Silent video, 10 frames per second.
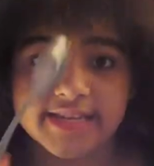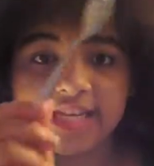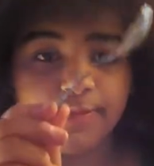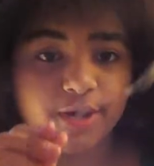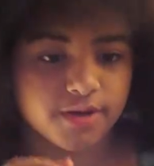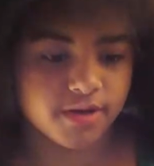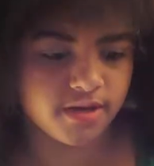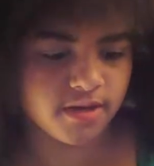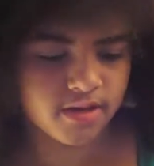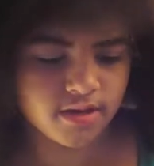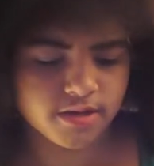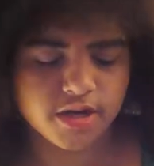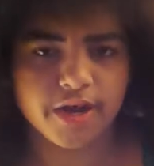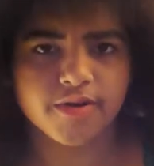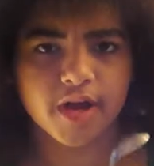Teaspoon,
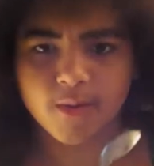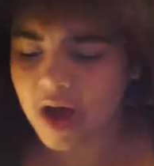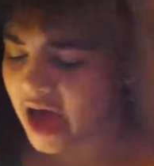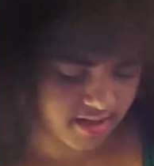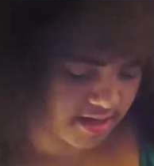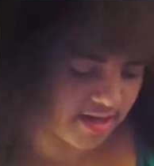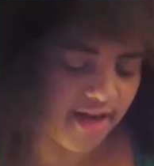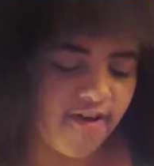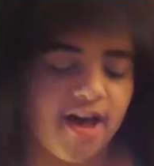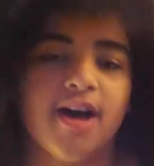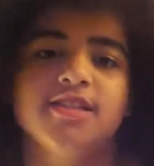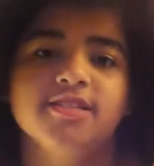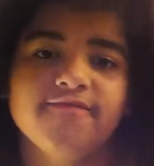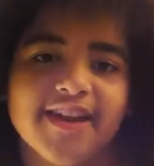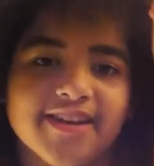don't know why.
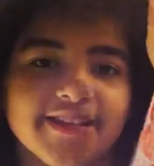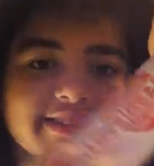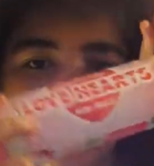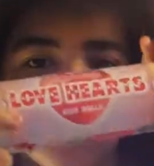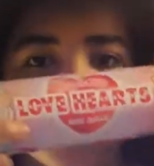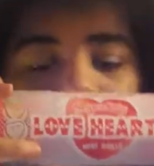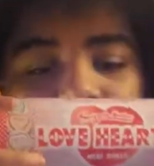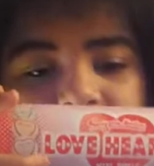Lovehearts, Valentine's Day, yum,